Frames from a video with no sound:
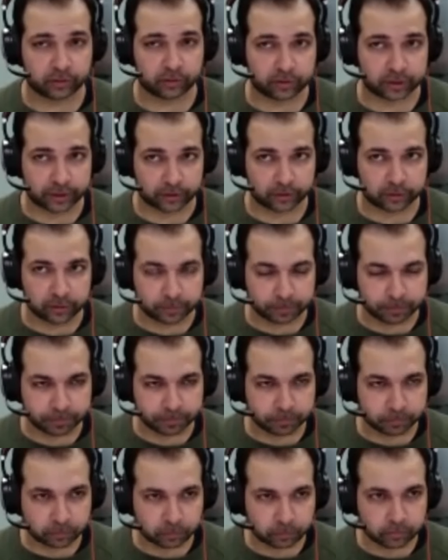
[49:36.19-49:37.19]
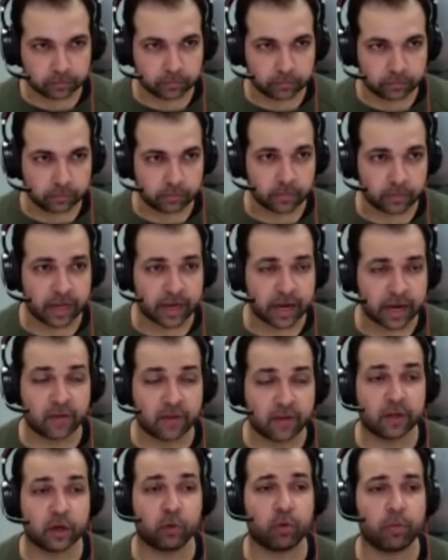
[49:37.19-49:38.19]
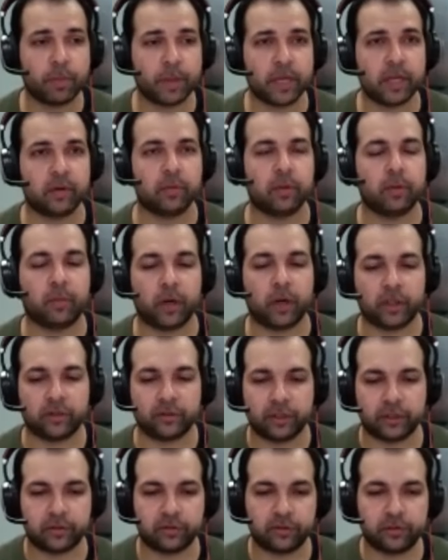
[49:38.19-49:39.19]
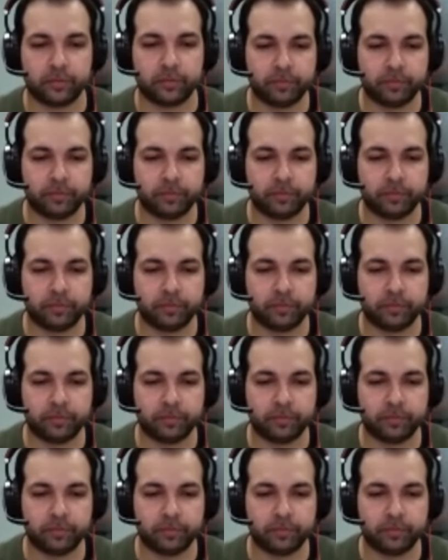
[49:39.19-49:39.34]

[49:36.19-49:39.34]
things and having a repeatable process.